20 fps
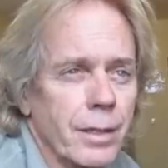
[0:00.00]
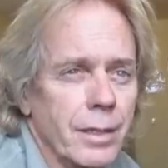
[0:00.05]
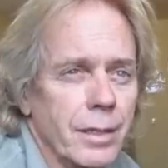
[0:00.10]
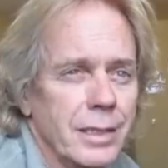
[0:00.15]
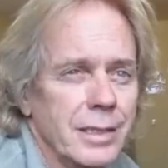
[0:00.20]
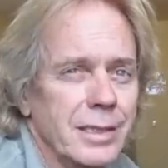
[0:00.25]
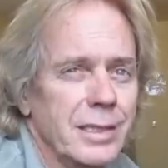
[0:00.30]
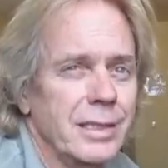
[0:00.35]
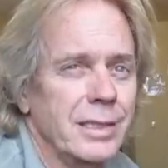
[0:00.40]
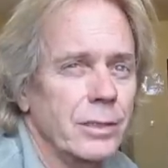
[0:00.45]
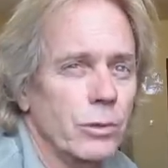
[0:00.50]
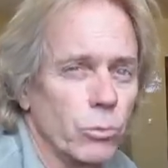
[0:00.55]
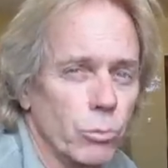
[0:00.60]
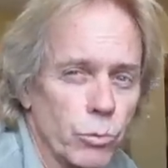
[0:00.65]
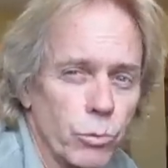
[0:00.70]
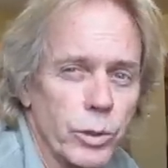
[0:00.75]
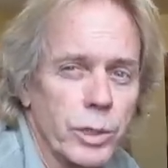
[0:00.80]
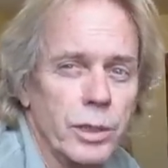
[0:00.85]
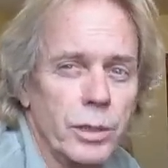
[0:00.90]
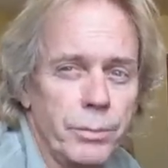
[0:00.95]
this is a
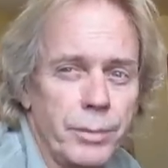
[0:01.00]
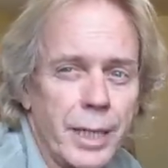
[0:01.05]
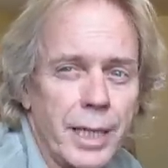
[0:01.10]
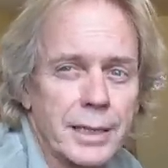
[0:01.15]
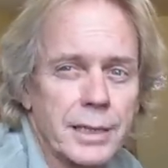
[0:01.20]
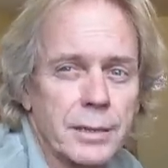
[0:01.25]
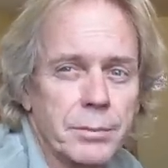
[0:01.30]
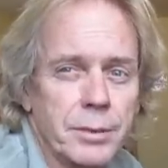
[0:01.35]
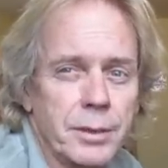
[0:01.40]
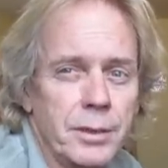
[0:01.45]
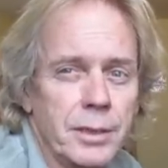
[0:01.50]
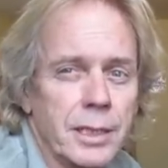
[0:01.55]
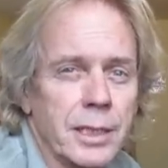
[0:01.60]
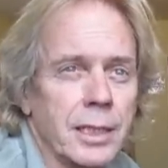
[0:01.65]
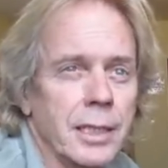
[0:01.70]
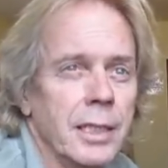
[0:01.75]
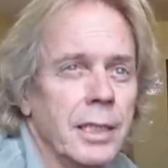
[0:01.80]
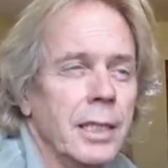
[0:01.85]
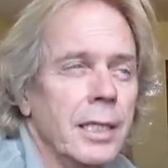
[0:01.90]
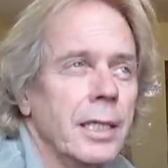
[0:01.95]
real possibility
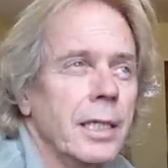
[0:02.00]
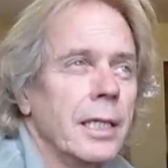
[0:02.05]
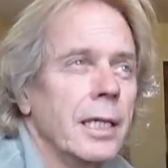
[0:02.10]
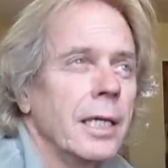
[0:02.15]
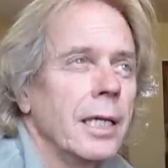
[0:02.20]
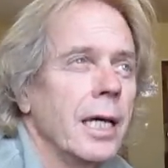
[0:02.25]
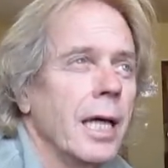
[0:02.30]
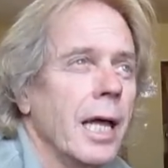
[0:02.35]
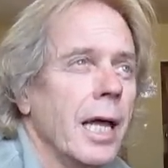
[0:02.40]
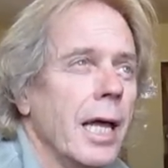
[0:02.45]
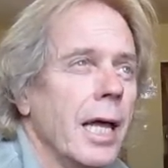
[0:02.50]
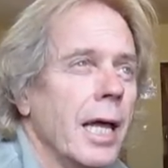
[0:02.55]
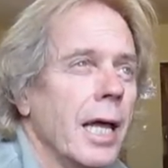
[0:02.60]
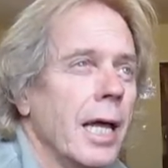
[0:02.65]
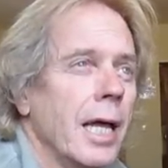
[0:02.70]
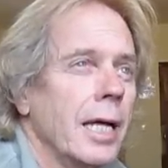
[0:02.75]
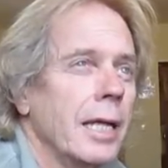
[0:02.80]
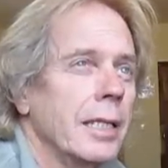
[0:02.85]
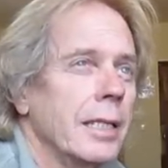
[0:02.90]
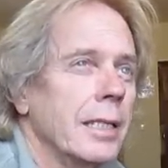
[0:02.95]

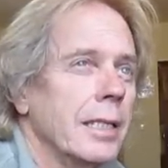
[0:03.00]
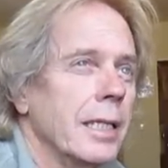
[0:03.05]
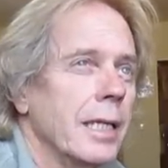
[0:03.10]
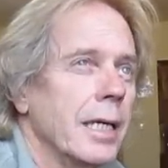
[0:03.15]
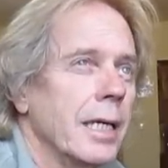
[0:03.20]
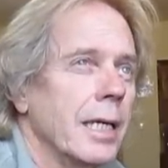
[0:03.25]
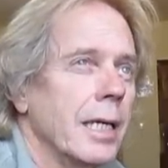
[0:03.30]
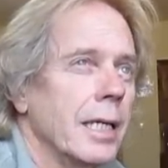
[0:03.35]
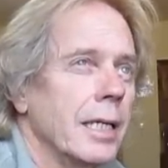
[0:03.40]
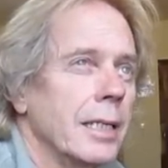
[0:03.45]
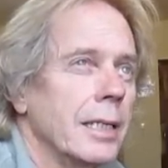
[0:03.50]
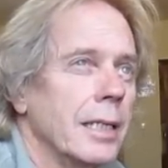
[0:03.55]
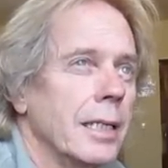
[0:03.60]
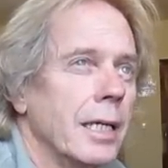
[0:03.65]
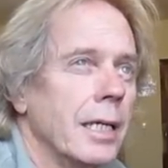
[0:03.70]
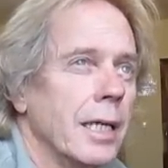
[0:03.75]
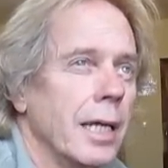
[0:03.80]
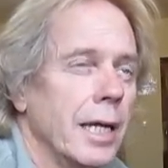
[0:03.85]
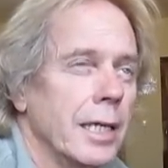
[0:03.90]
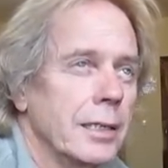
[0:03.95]
and uh,
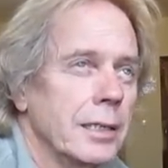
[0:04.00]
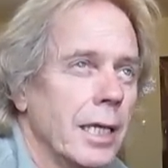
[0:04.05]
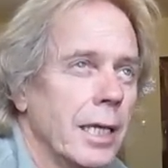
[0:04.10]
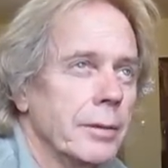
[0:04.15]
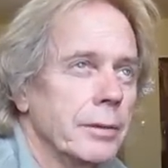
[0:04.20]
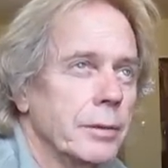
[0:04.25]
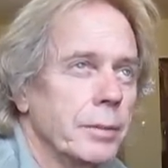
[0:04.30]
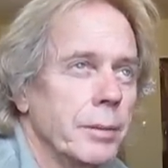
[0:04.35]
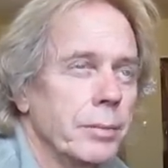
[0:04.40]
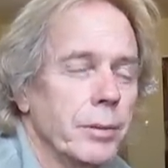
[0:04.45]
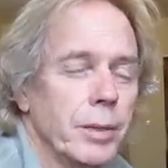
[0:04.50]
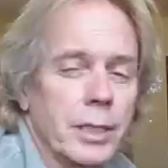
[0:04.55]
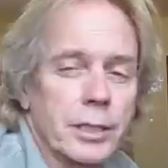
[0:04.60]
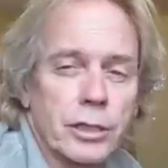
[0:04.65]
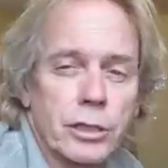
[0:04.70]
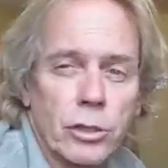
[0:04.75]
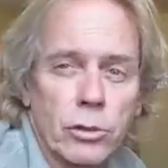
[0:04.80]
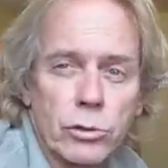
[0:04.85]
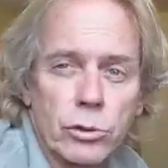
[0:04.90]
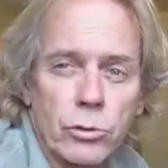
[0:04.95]
a lot of times people get
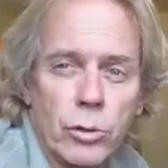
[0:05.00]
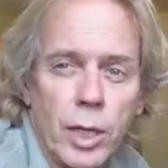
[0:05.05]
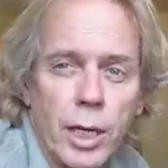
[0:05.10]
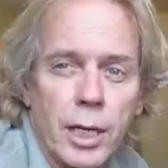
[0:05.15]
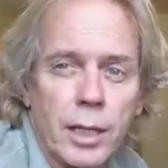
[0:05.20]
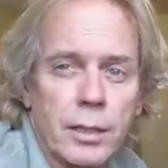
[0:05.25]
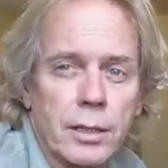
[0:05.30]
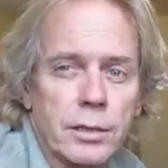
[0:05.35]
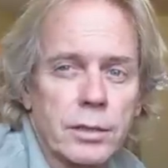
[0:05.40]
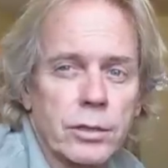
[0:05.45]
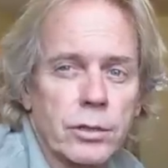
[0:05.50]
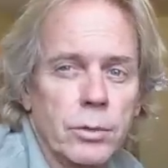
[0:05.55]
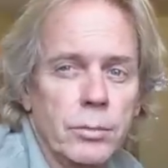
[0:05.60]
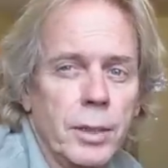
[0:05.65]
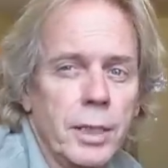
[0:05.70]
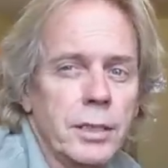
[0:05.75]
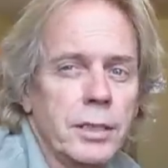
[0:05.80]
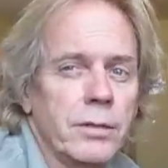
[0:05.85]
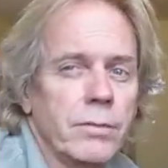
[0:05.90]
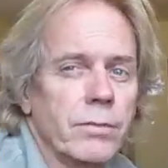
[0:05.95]
so drunk and so
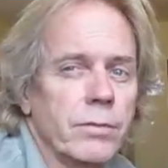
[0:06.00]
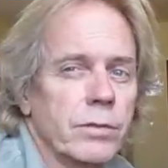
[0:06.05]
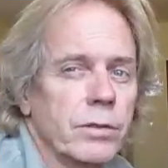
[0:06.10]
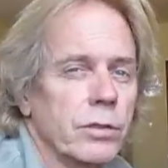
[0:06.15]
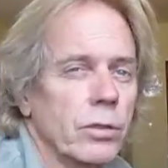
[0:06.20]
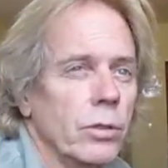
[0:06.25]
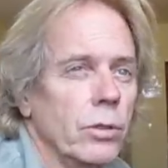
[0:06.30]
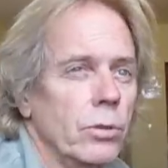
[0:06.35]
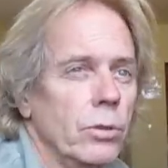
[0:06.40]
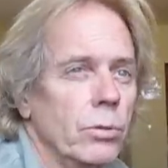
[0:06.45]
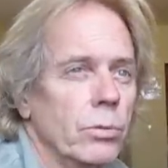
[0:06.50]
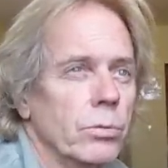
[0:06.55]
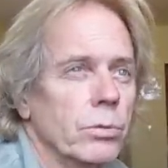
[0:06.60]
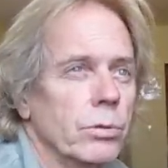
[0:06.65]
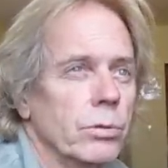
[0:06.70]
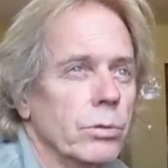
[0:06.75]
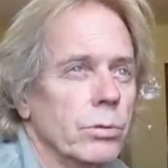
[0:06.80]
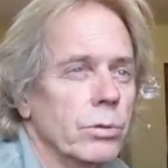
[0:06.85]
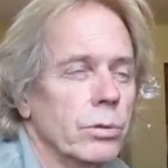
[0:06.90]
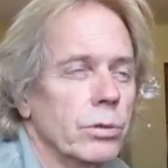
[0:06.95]
much so
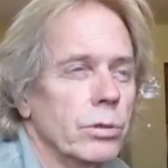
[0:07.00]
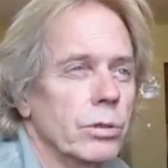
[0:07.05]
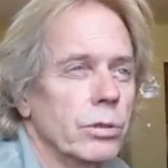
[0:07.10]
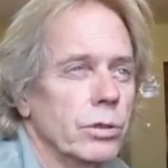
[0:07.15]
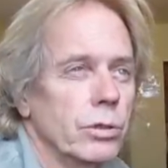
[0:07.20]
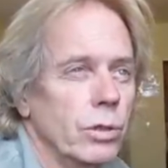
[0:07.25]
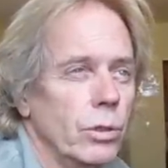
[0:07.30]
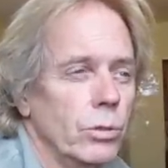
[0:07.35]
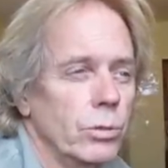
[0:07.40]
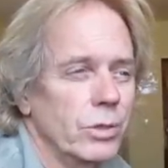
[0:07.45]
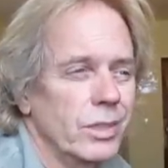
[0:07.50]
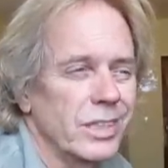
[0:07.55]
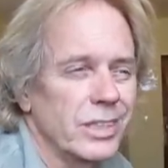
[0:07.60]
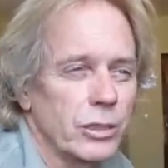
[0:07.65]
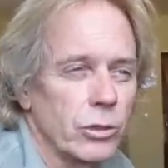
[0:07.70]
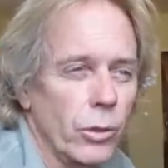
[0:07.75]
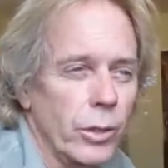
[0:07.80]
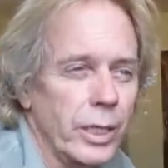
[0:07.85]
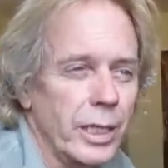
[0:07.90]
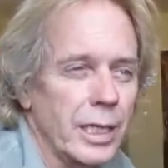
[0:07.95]
so
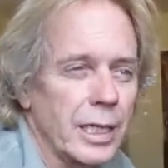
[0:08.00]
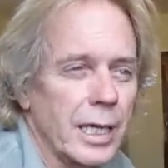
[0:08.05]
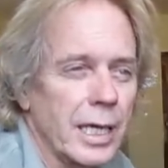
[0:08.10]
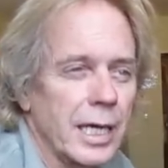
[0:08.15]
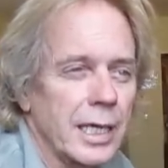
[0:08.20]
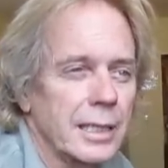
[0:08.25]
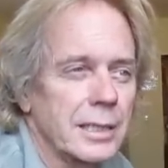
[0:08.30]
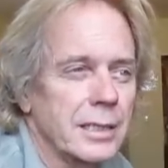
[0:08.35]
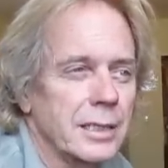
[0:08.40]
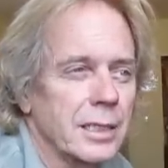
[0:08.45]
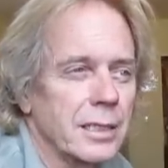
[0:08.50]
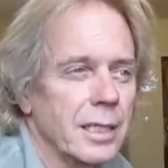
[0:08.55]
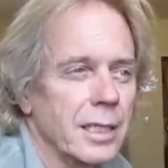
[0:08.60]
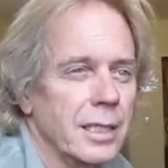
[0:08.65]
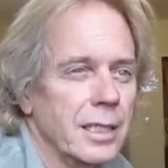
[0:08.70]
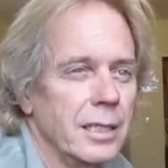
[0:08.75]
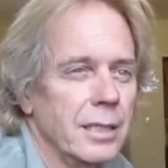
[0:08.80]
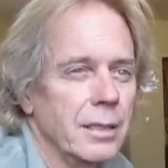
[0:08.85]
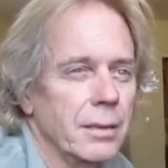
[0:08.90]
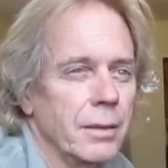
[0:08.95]
disorganized that
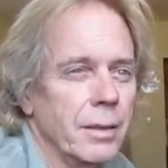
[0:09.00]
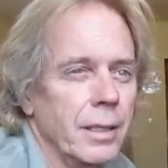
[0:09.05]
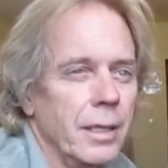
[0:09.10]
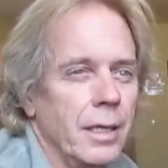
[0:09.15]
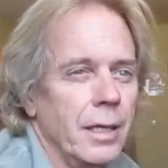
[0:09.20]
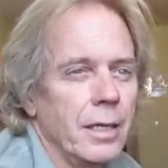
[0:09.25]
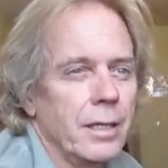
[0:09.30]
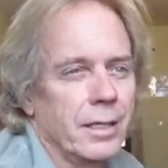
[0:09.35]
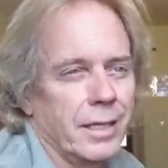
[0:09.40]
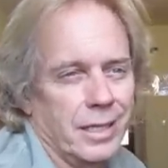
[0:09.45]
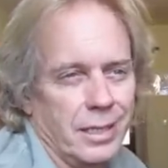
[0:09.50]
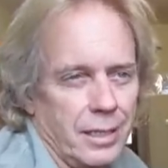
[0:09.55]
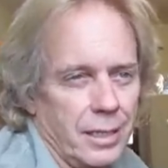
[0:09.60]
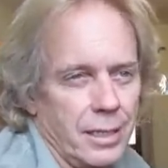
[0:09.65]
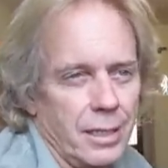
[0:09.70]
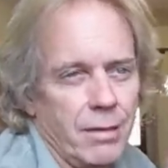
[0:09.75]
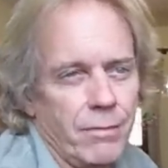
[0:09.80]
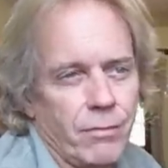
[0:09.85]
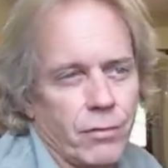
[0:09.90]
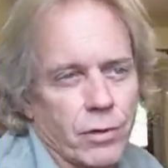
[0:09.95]
they didn't they
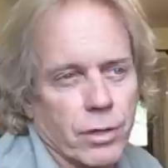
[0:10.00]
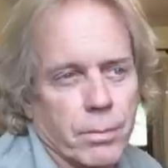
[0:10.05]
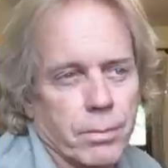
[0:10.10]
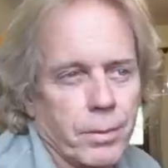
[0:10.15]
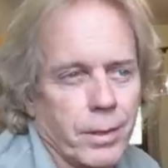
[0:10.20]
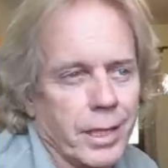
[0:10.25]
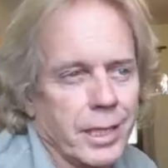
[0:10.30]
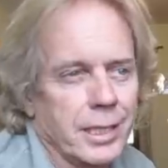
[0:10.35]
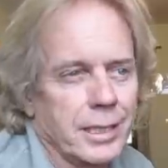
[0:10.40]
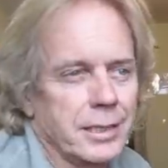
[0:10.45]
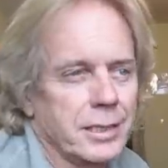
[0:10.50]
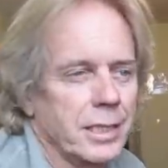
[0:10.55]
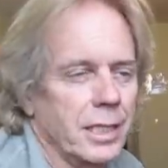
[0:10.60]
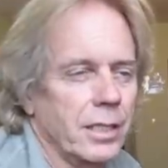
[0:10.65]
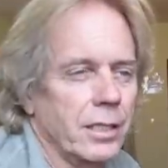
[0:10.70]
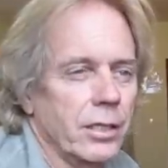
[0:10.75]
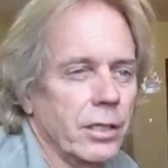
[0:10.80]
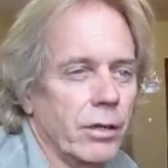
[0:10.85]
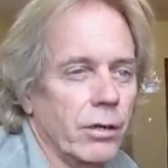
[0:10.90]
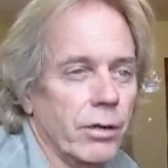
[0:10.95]
leave for the place
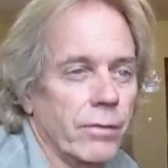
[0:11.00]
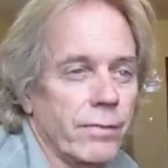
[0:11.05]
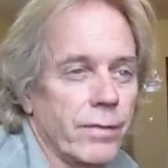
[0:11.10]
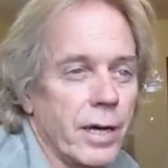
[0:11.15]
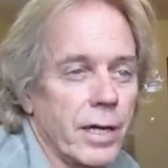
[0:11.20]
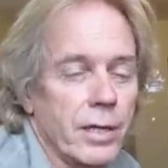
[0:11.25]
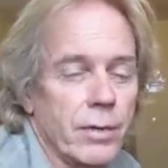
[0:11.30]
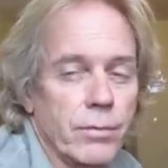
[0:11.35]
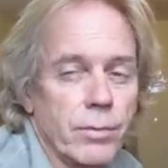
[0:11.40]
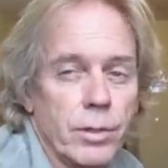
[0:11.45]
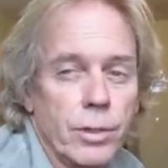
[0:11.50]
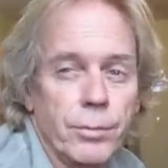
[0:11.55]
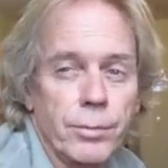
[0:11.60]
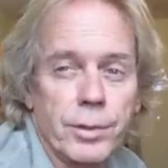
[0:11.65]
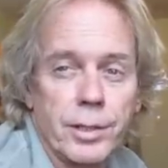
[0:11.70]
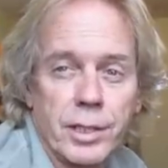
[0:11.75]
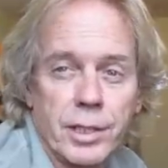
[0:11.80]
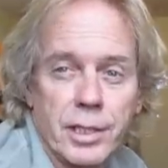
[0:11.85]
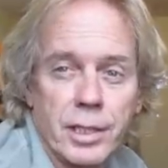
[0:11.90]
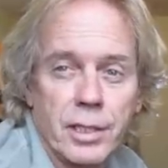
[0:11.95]
thinking they're going to find a room
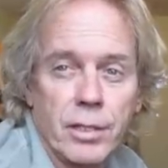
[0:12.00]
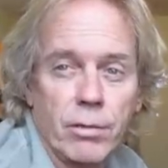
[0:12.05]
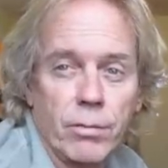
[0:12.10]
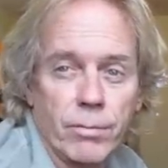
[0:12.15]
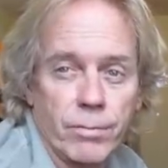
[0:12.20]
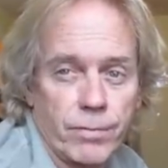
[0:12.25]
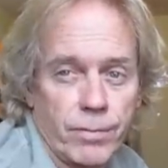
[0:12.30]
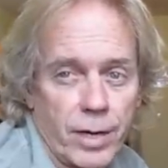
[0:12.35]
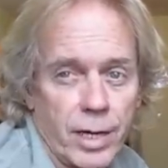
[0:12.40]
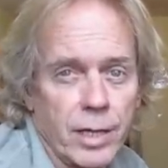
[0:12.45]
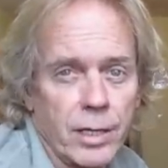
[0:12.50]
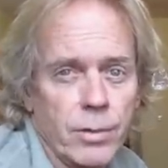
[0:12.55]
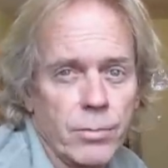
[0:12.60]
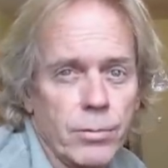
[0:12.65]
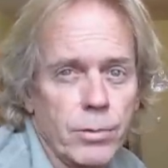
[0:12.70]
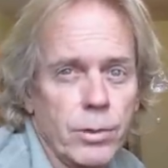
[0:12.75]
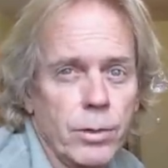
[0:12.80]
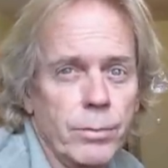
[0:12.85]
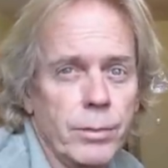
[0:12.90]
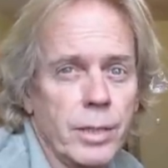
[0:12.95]
and then they don't find a
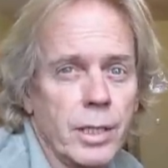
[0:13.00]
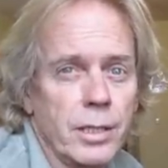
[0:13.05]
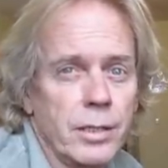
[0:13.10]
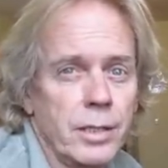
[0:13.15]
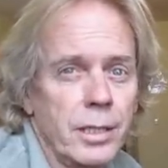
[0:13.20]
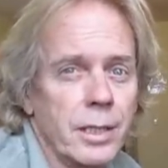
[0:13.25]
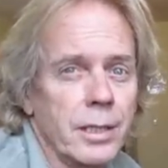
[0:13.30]
room and they